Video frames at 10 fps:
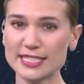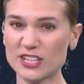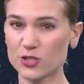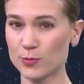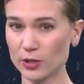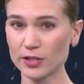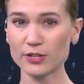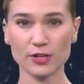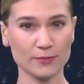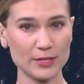Ashtabula, you
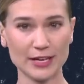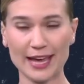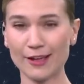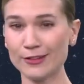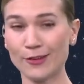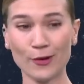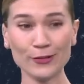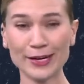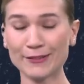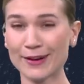could be
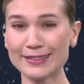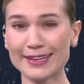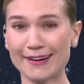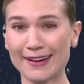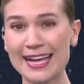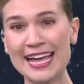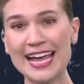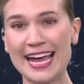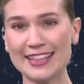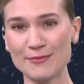holding right there
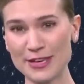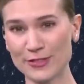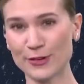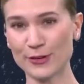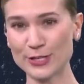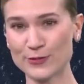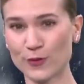in the mid-30s